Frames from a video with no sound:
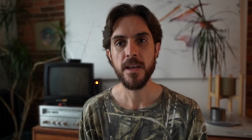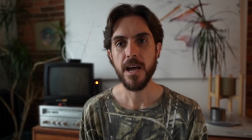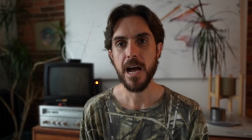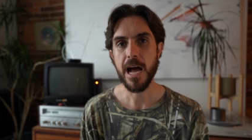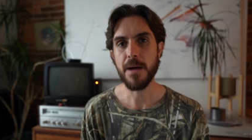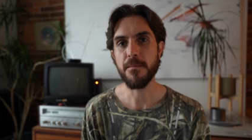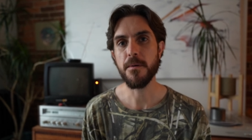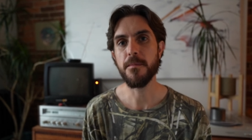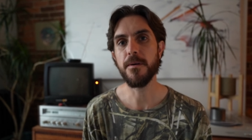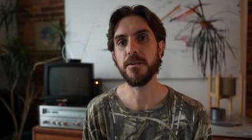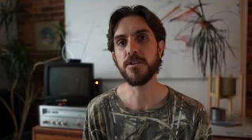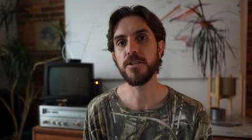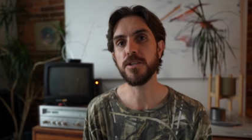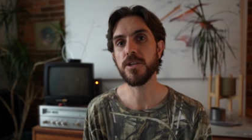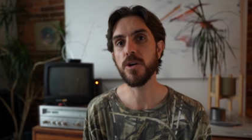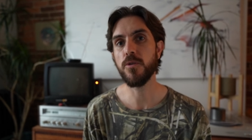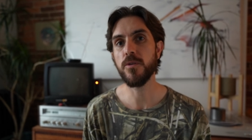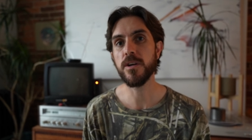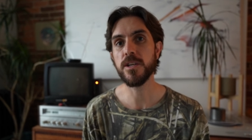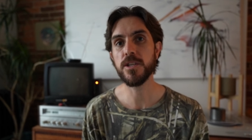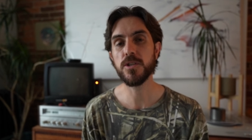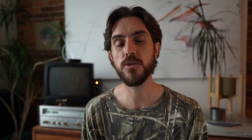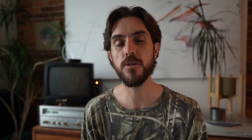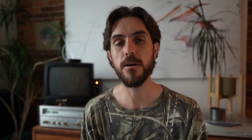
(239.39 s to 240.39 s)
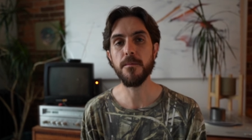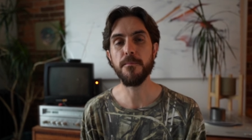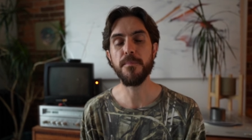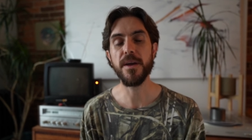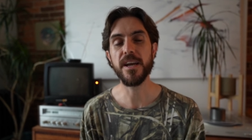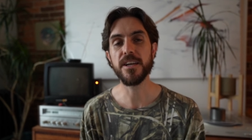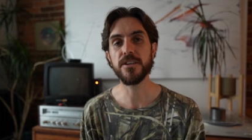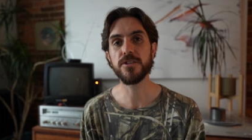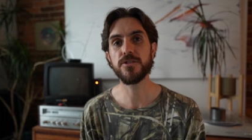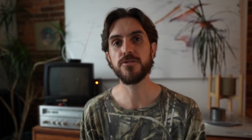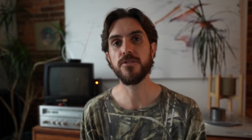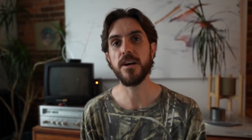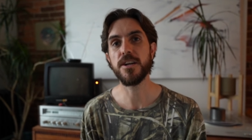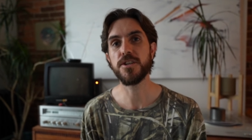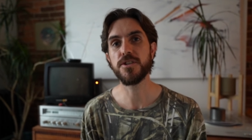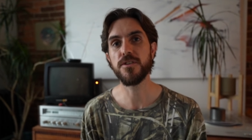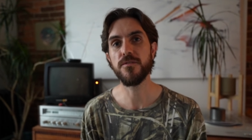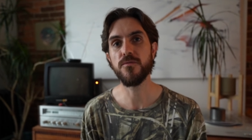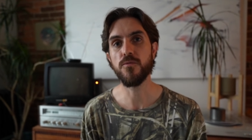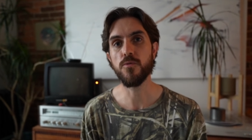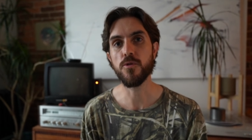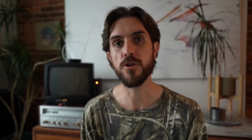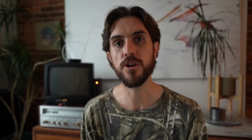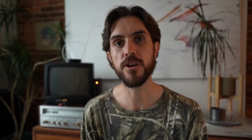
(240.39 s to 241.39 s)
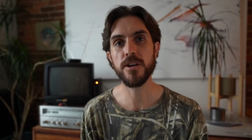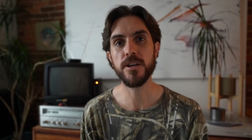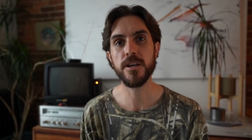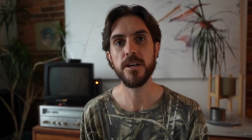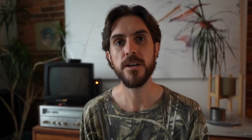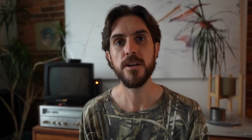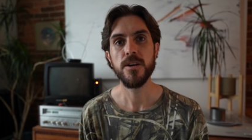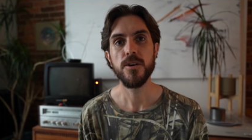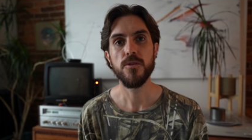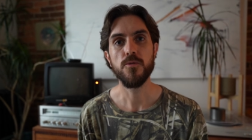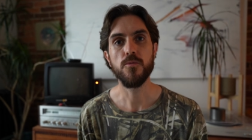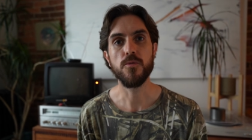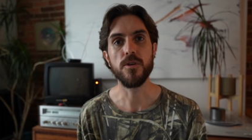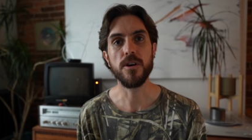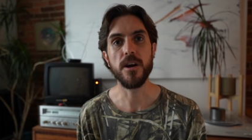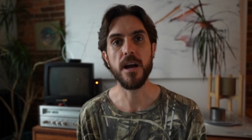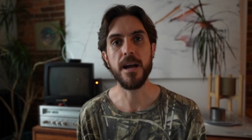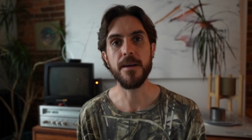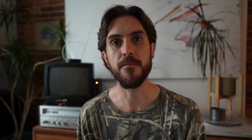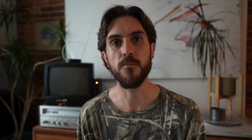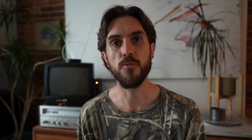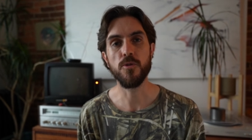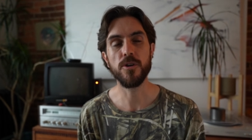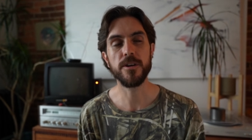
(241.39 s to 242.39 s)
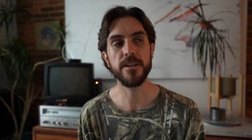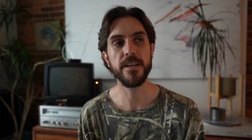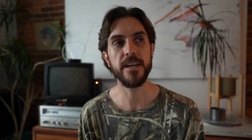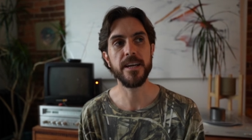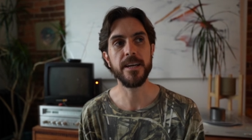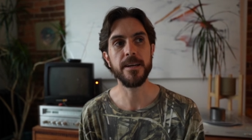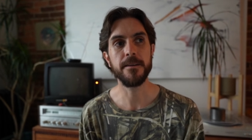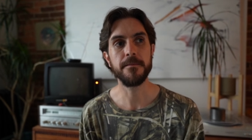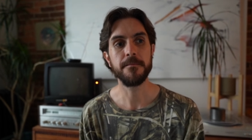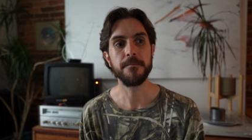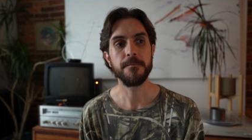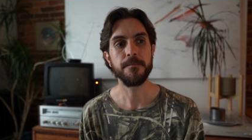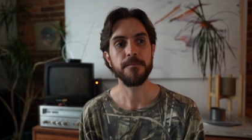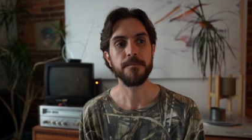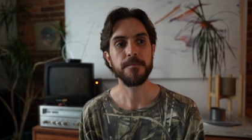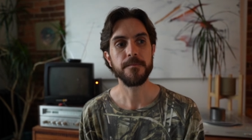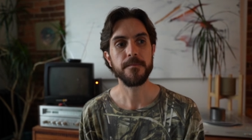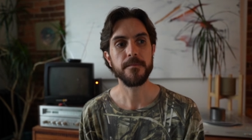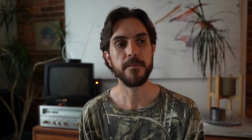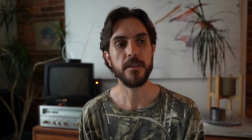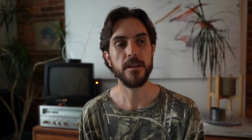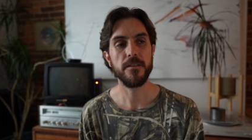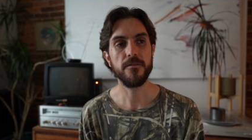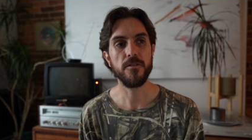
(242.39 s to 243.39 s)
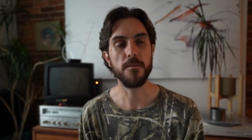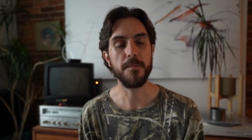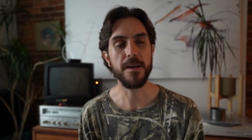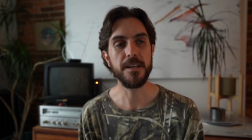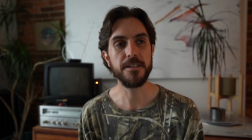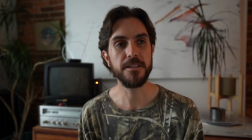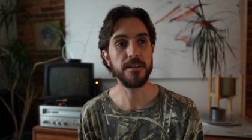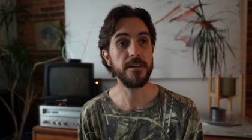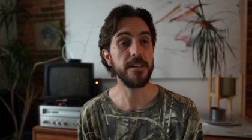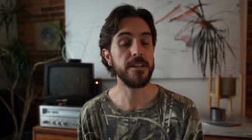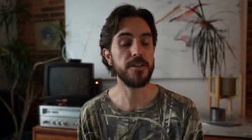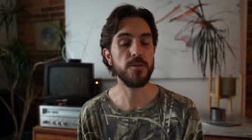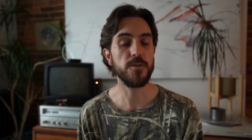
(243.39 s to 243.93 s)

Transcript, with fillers: I'm about to go into a big stretch of work where I'm working for basically